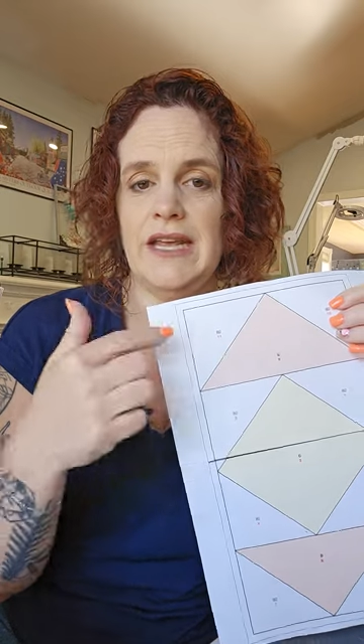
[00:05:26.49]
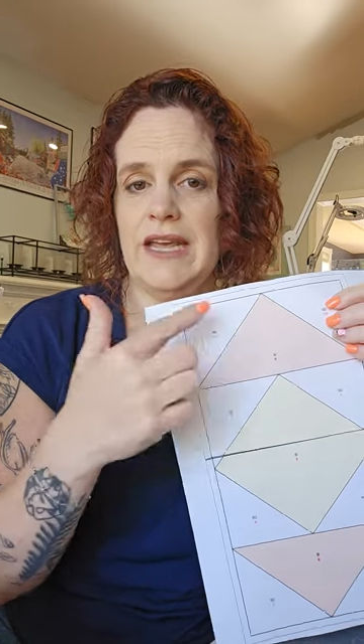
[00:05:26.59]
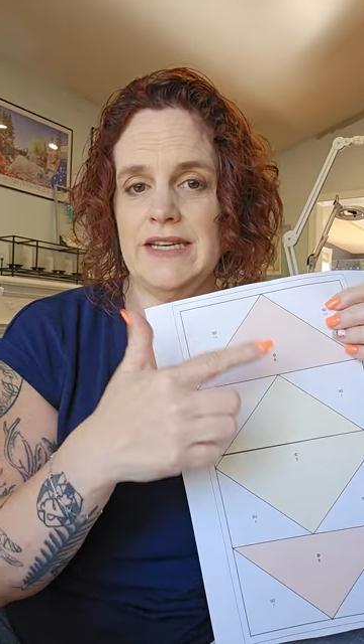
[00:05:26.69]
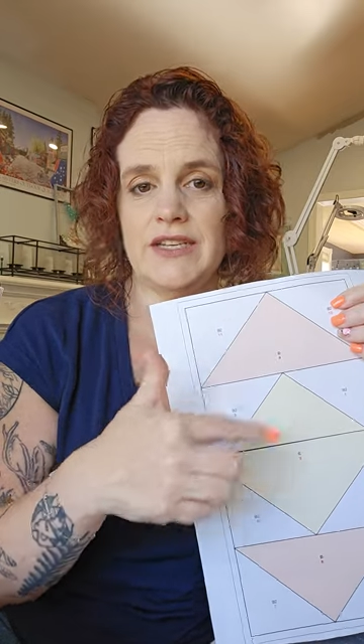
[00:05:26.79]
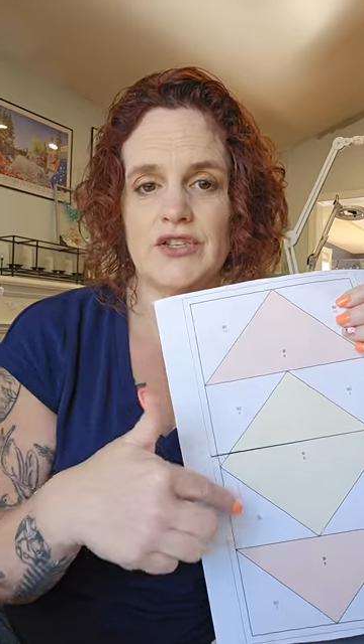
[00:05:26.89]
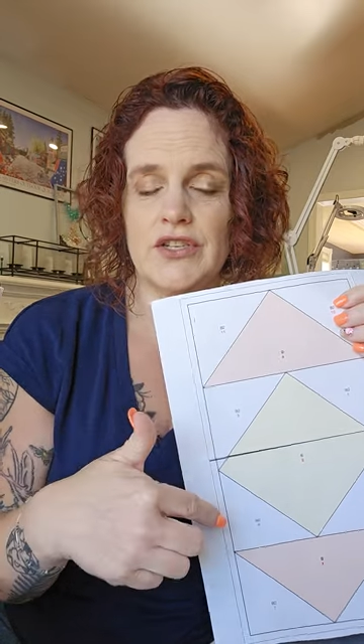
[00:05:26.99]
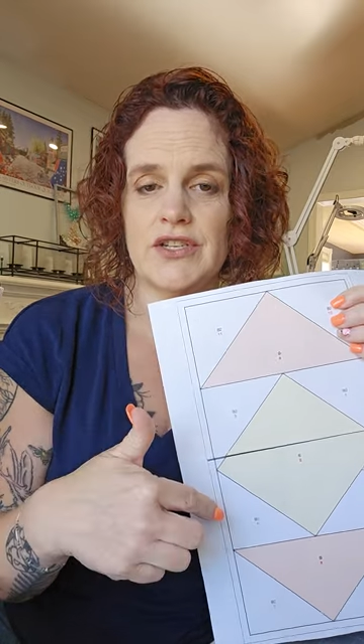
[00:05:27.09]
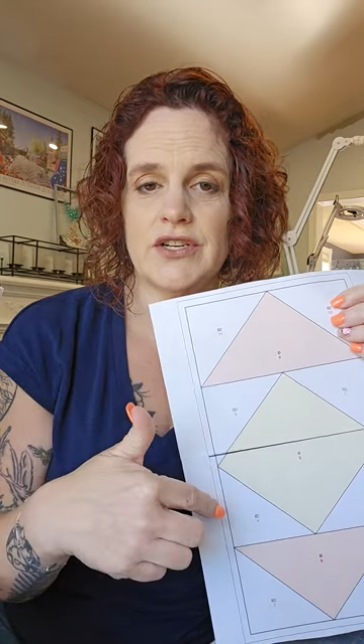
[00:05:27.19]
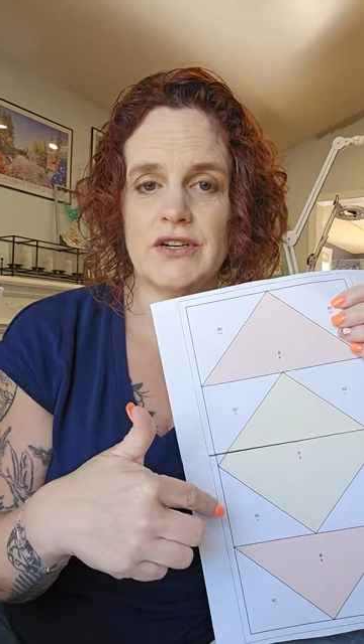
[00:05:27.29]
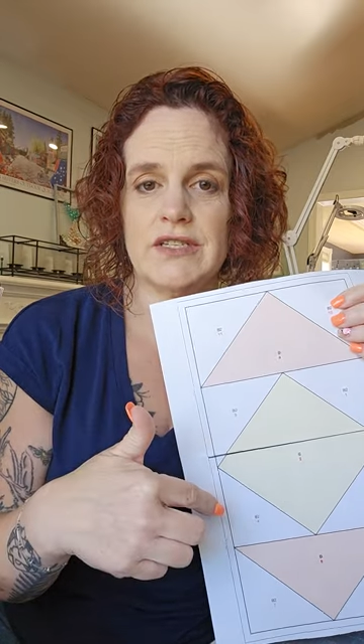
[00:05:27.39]
it tells you to
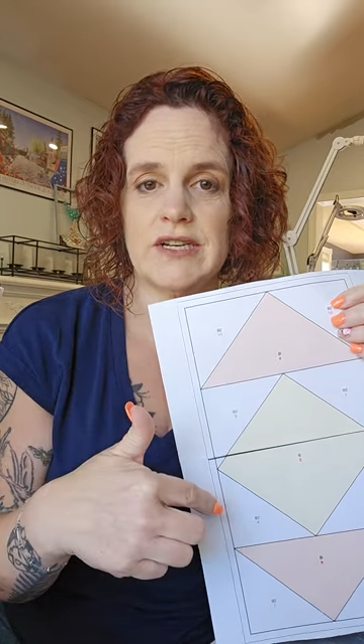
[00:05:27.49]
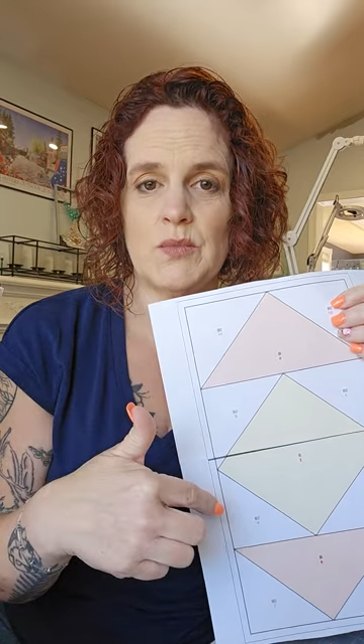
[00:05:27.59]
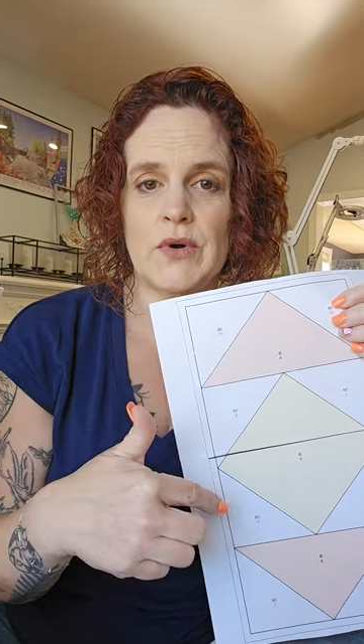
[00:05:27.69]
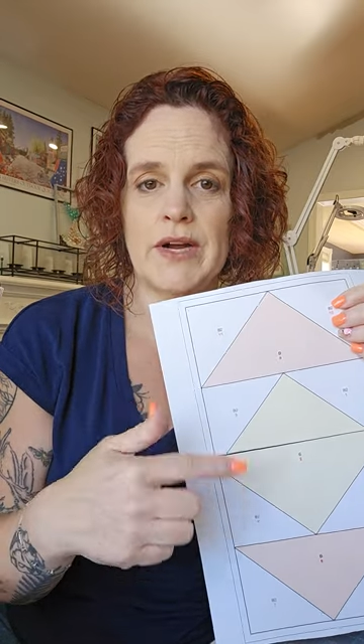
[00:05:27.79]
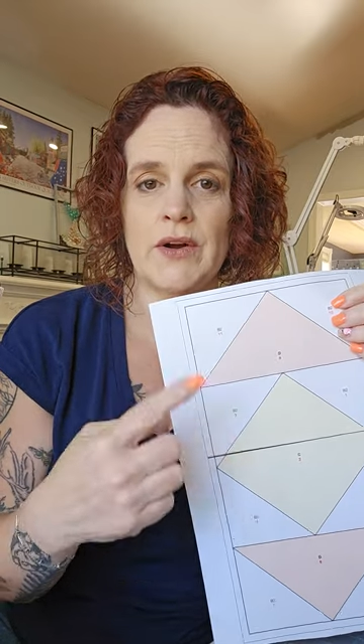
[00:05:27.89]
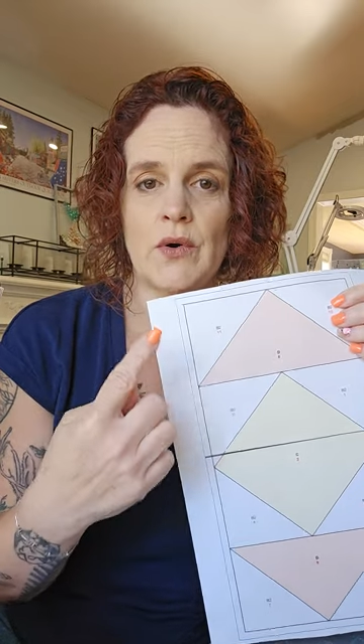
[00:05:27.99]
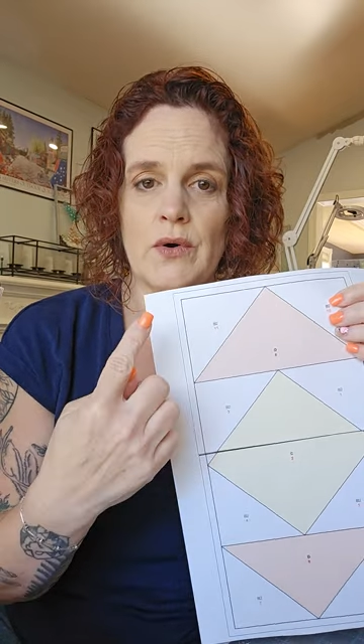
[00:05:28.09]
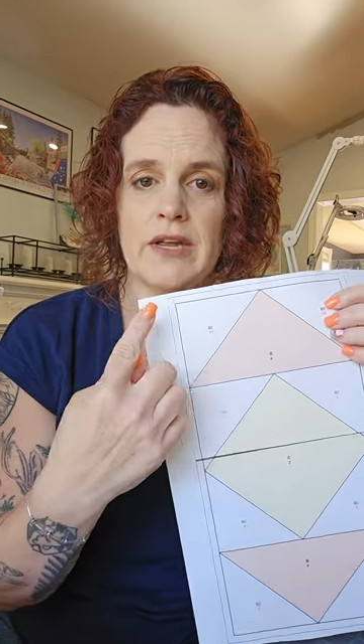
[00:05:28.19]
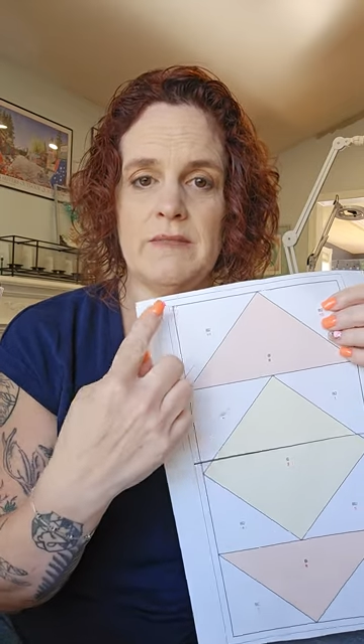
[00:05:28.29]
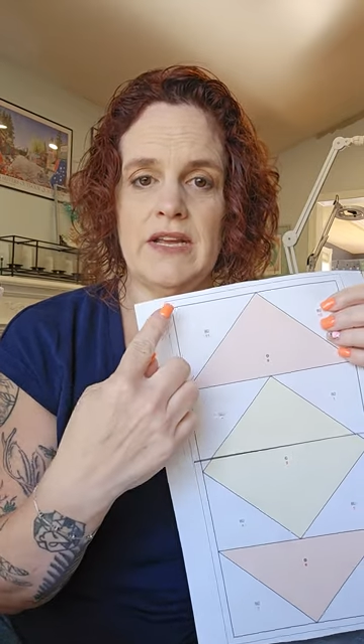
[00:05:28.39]
start somewhere,
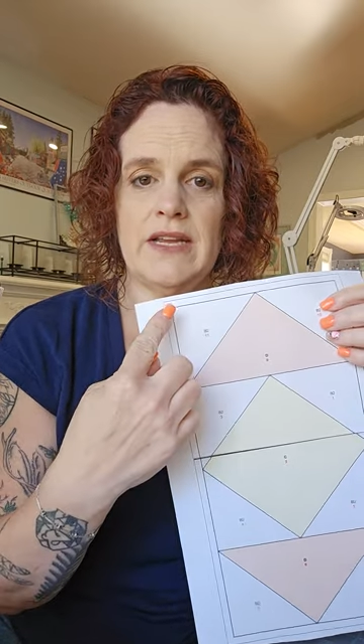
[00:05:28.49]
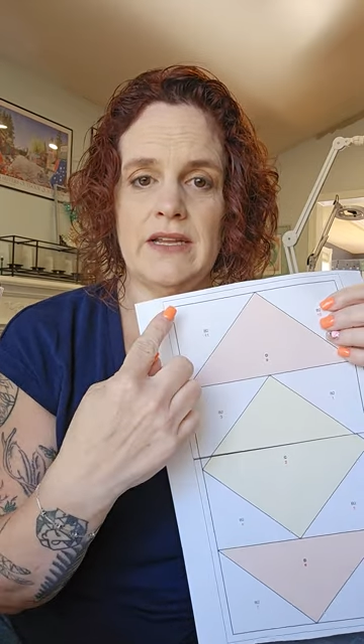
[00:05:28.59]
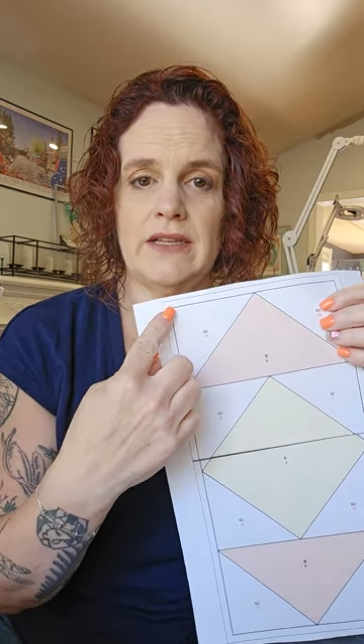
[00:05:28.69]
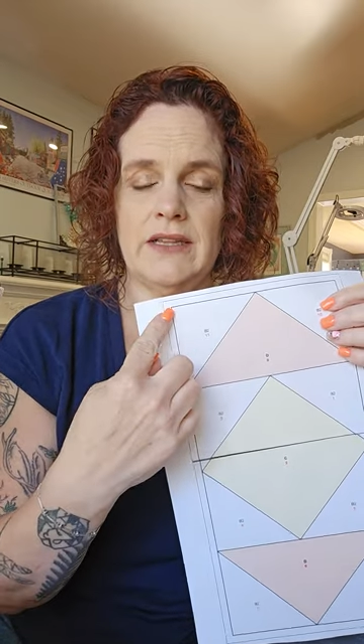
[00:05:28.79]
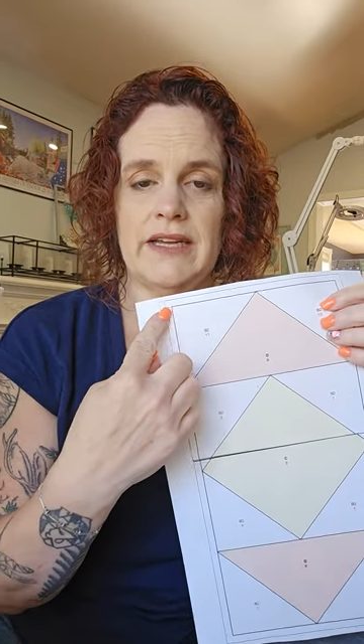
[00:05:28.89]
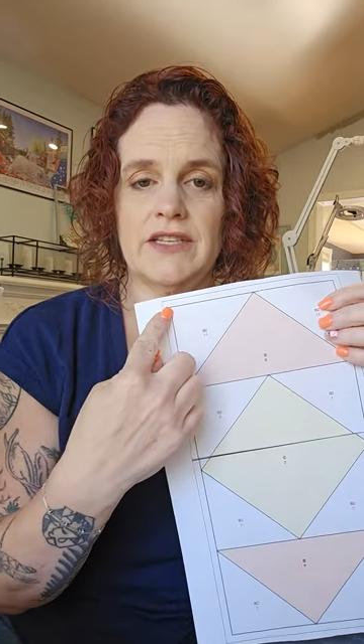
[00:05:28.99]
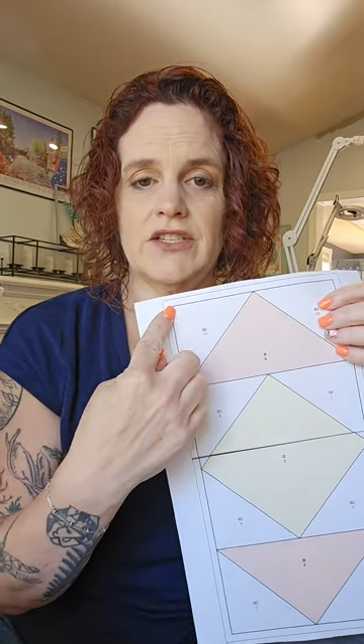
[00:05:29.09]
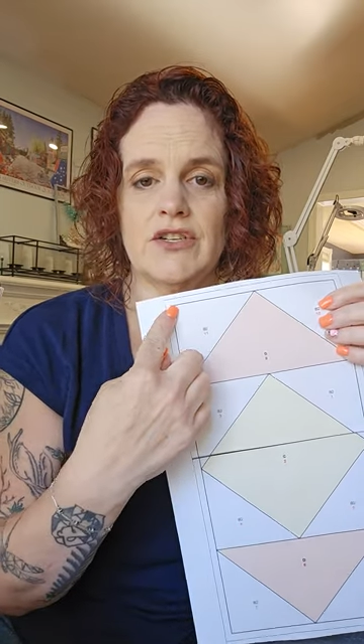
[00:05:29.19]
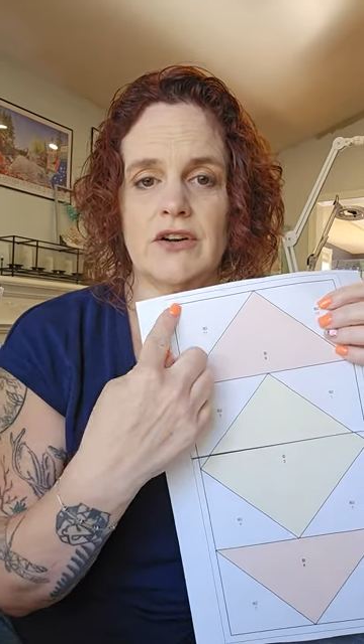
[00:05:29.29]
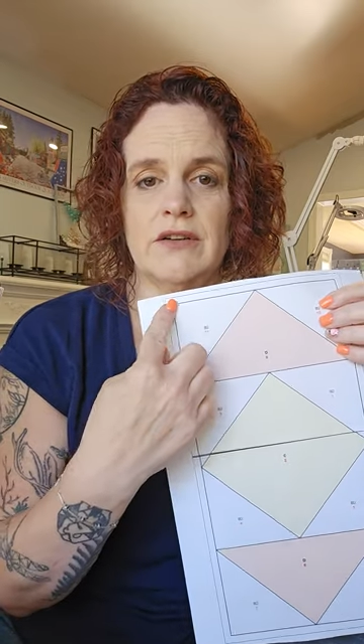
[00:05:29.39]
or it may like
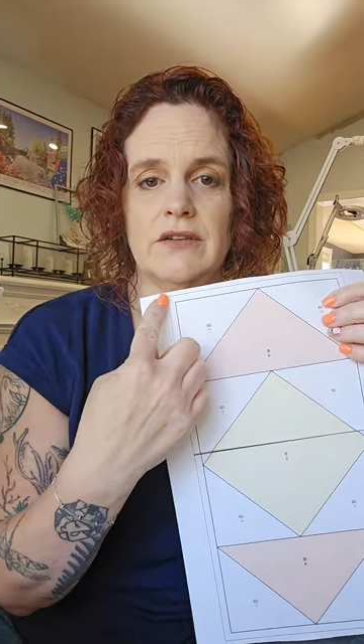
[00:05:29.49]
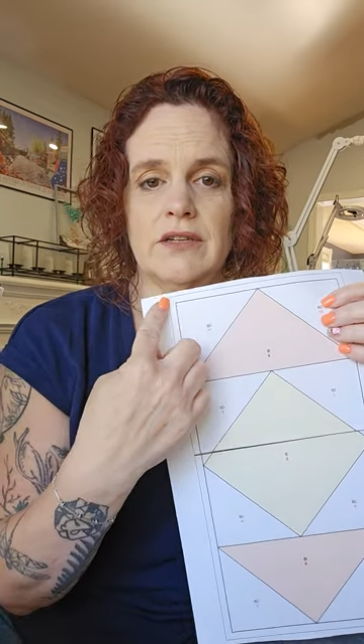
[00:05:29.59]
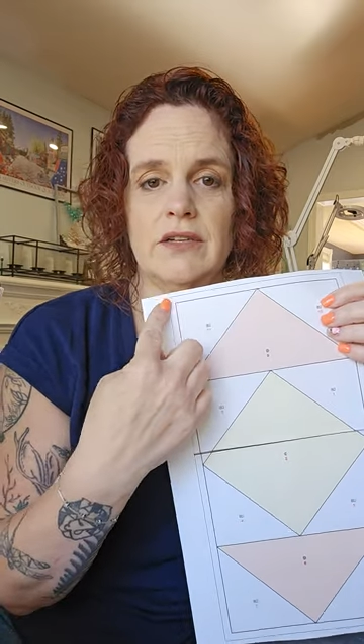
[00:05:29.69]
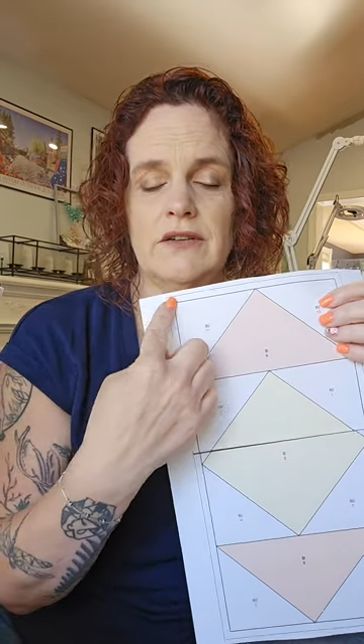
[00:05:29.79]
start